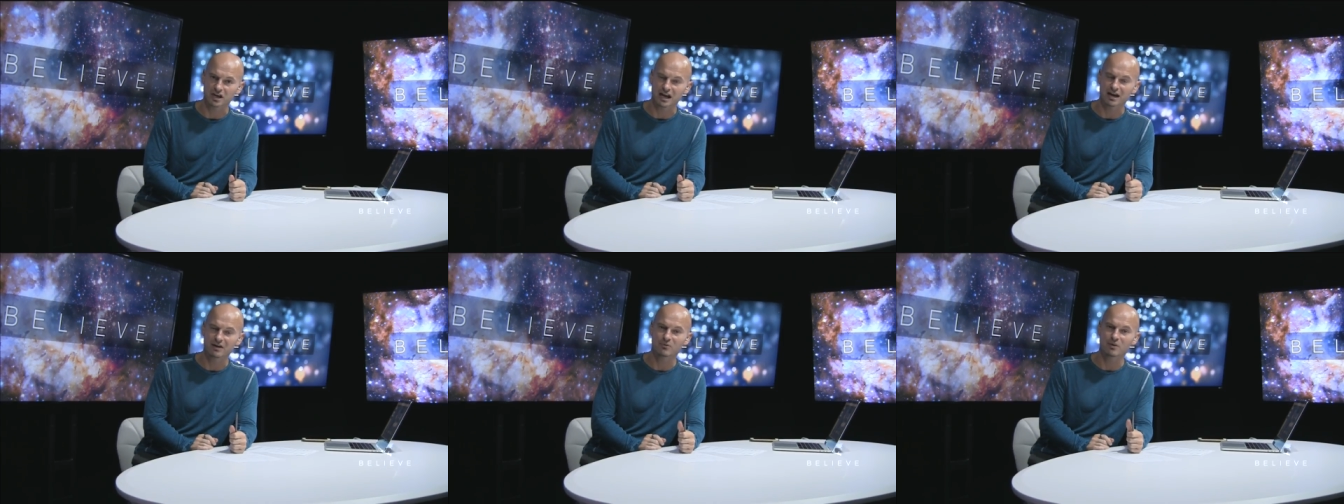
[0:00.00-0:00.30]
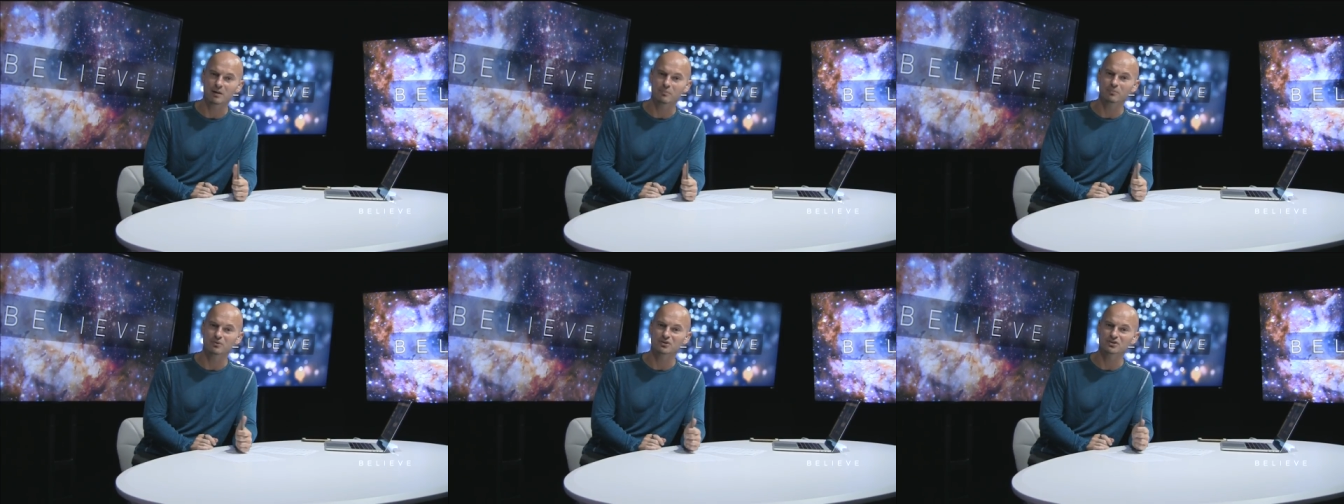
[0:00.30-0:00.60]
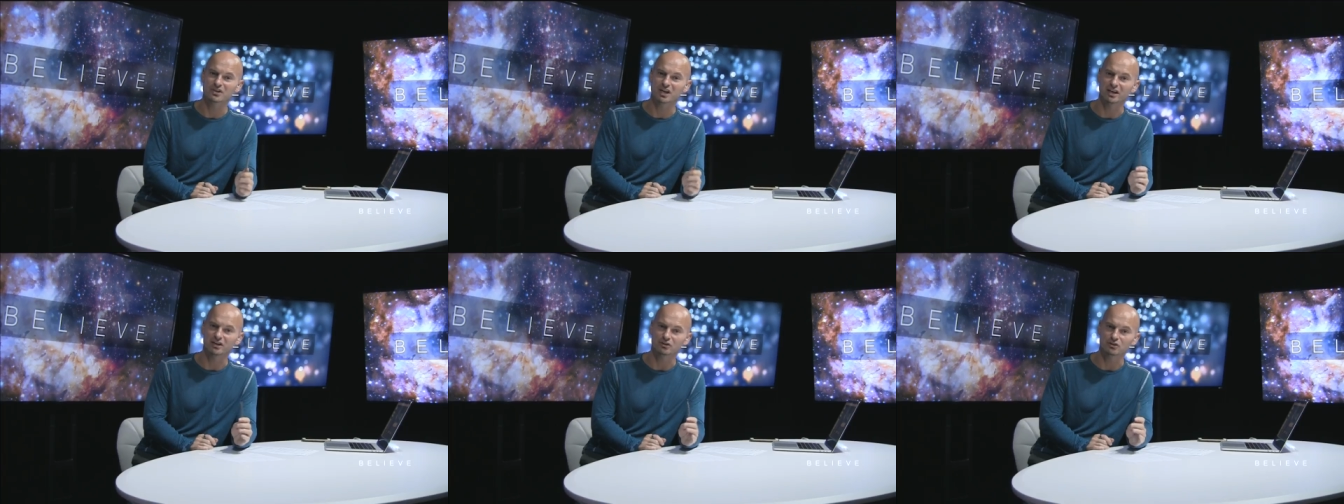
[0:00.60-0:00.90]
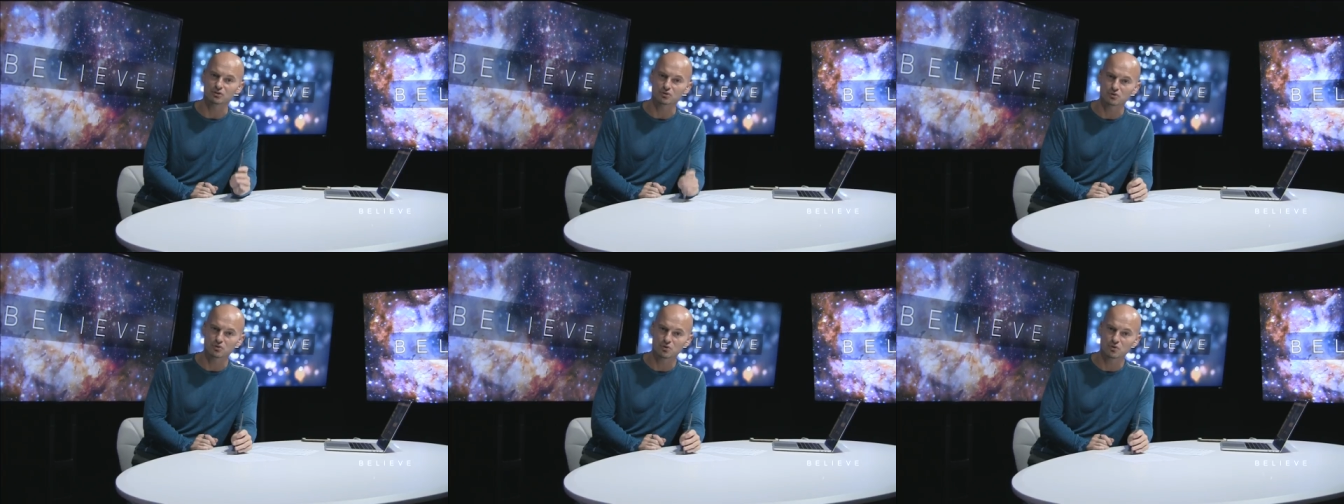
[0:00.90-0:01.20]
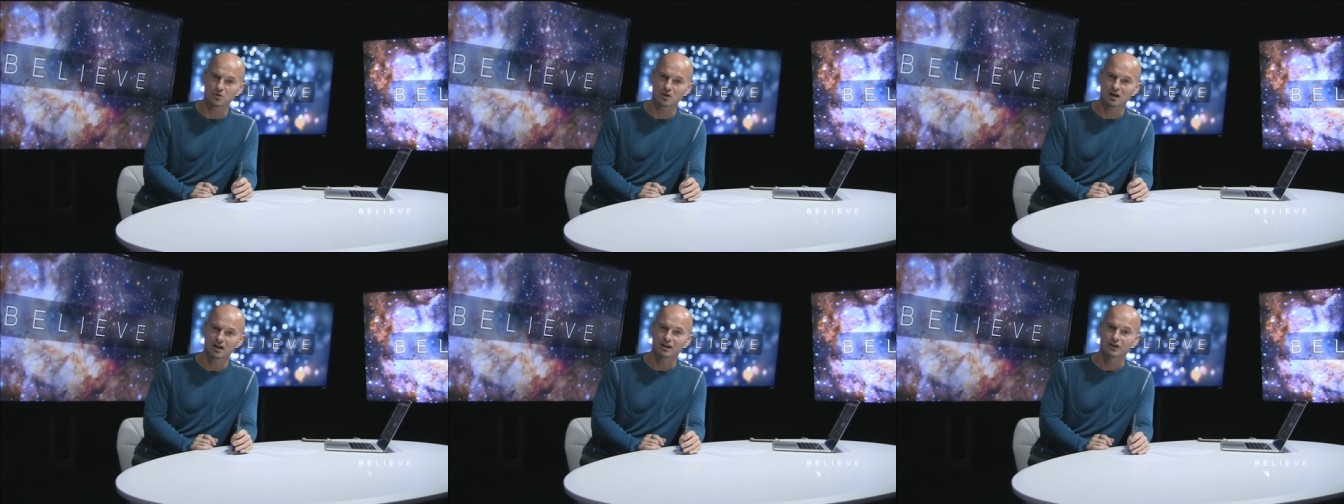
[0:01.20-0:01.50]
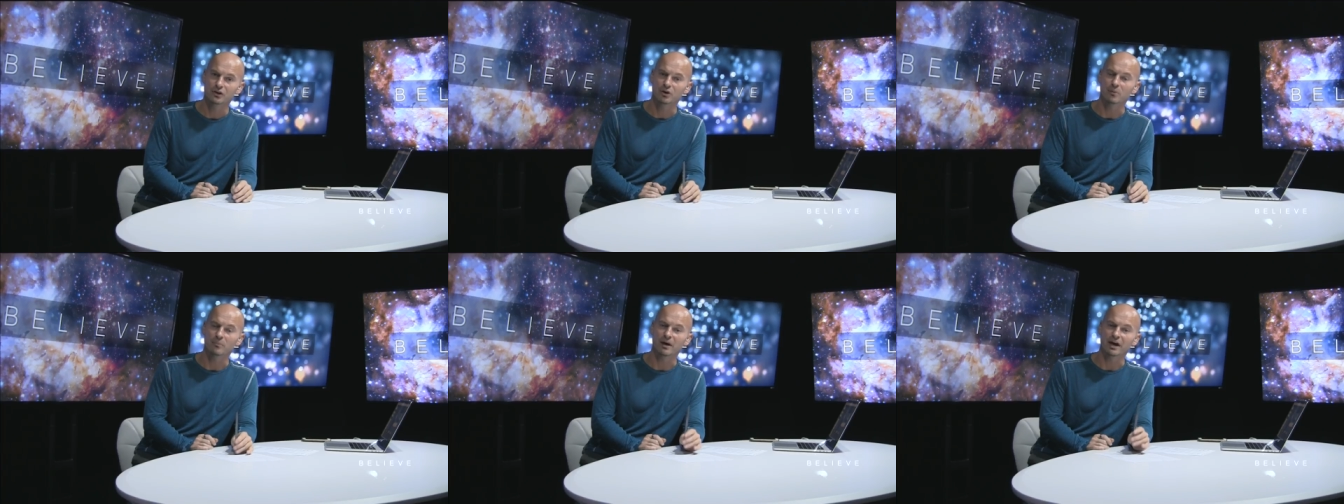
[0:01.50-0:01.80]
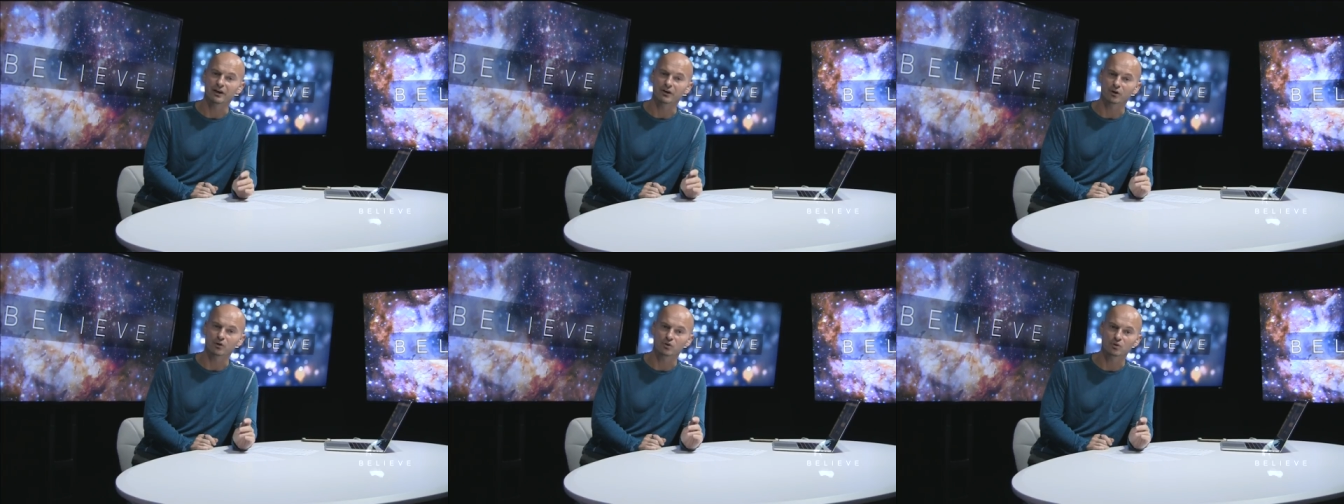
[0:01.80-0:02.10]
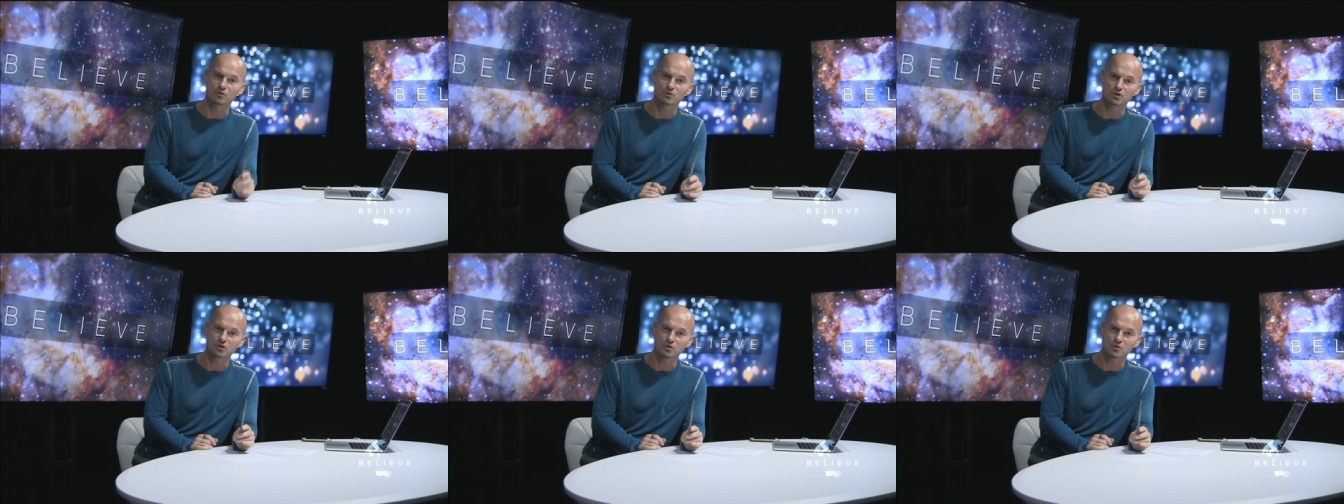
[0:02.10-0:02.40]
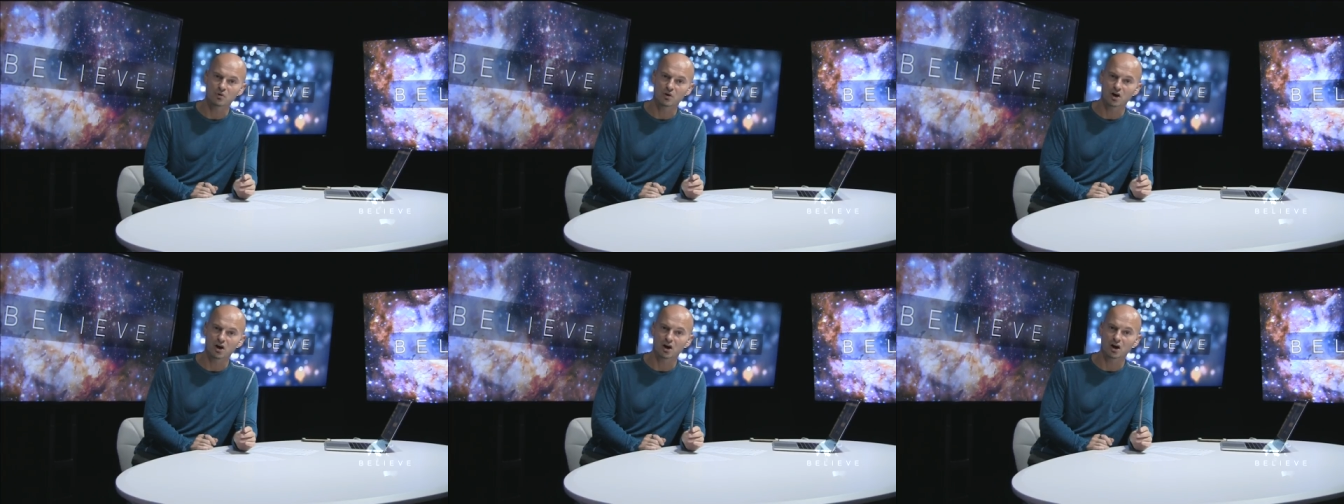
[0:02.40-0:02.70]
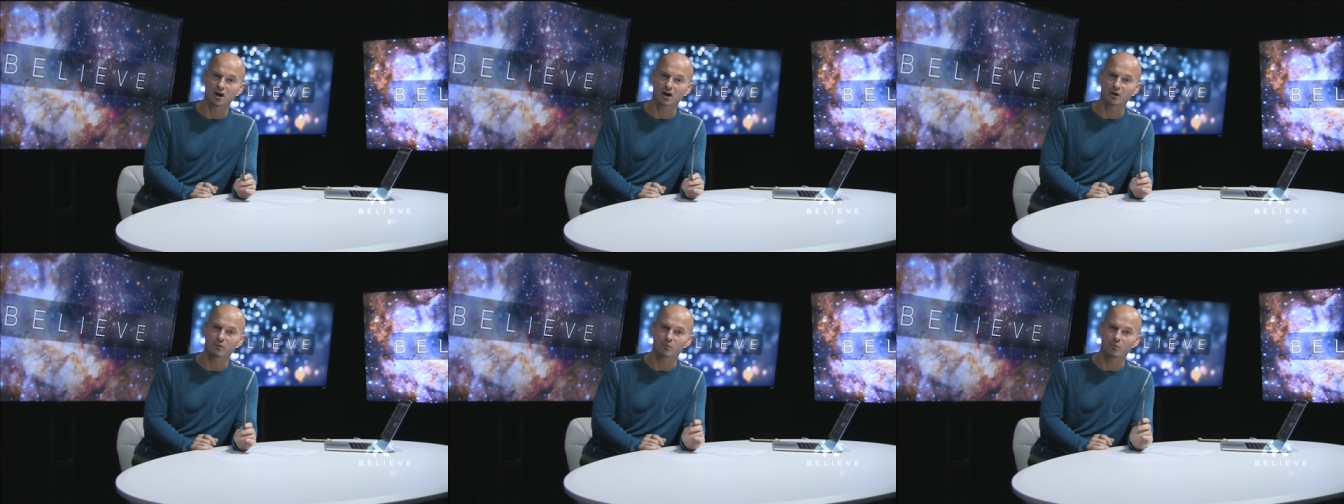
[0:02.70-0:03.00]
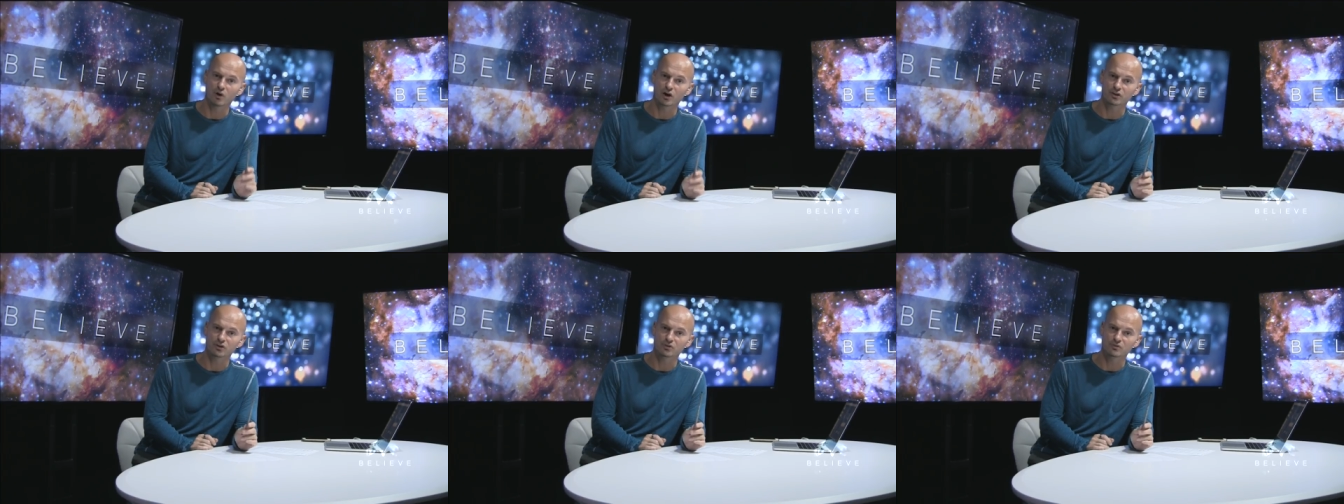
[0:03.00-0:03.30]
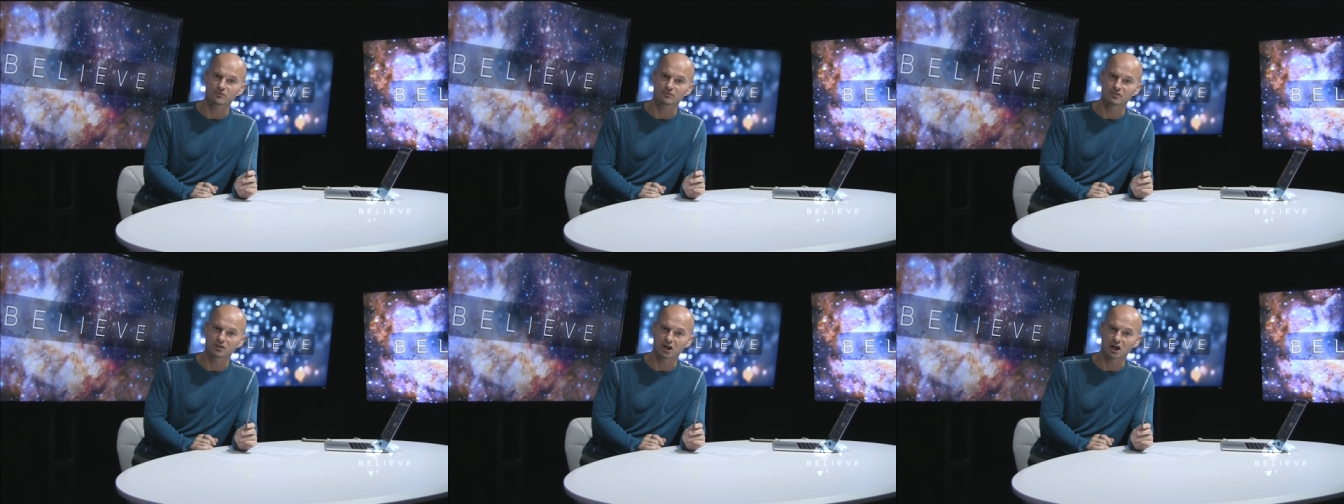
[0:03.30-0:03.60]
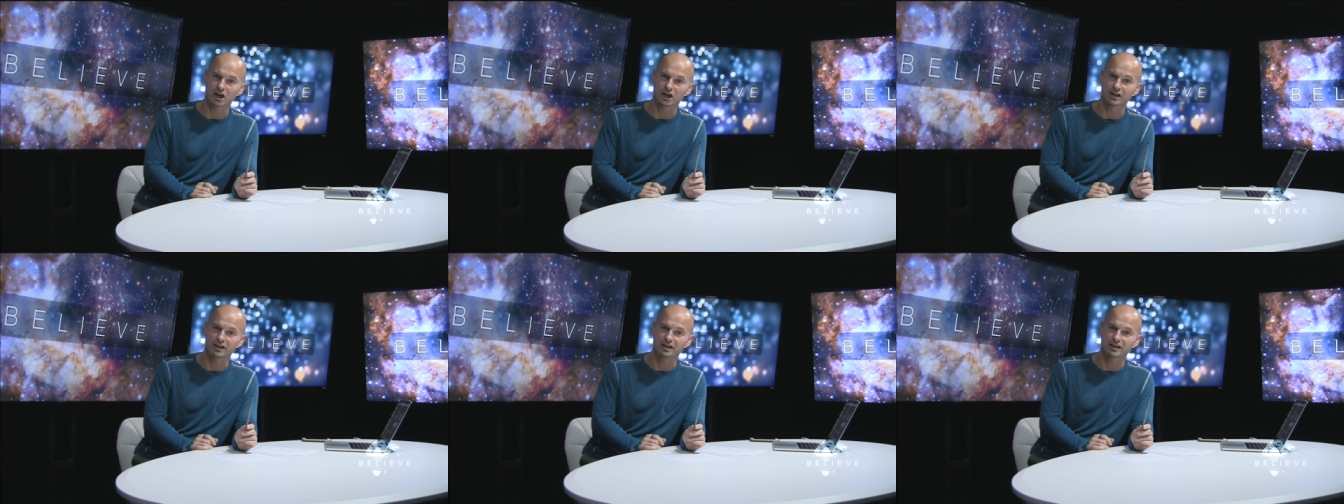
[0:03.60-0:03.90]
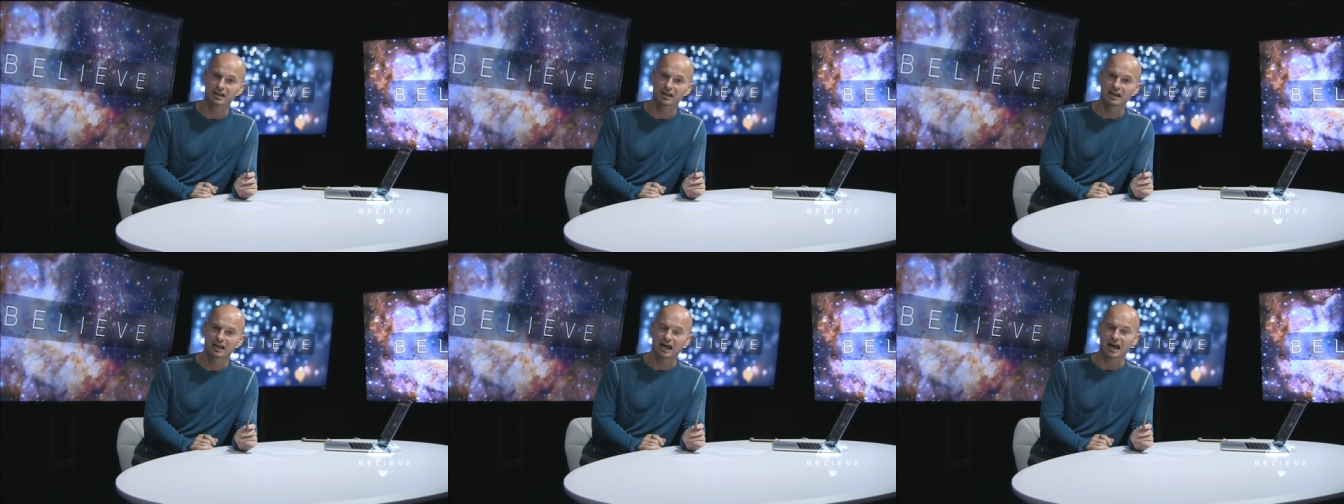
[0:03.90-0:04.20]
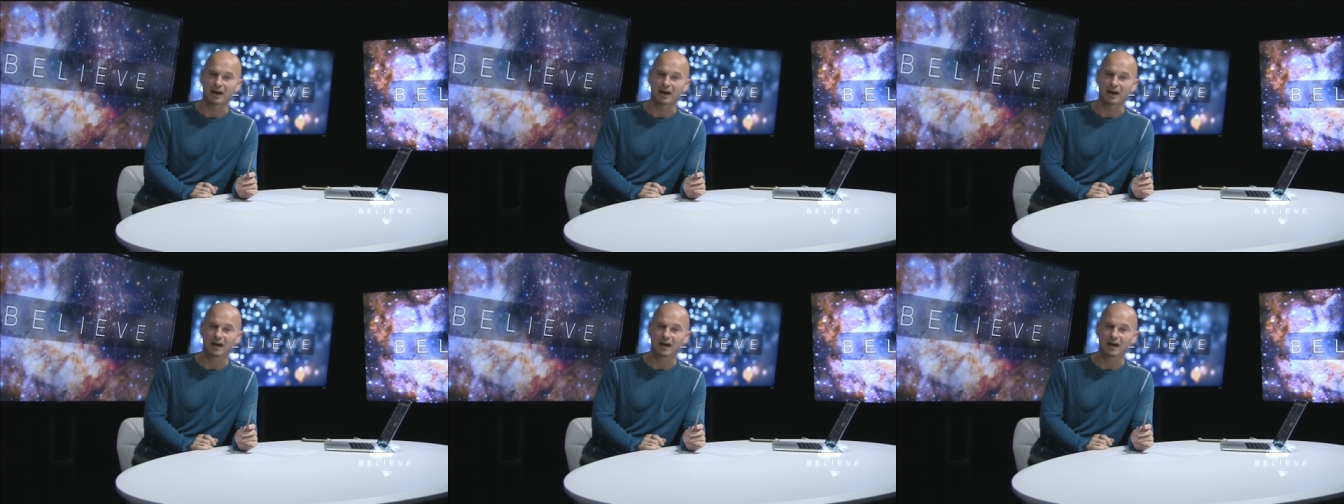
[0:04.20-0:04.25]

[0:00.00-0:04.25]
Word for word: I represent you, no matter who you are and what you've done.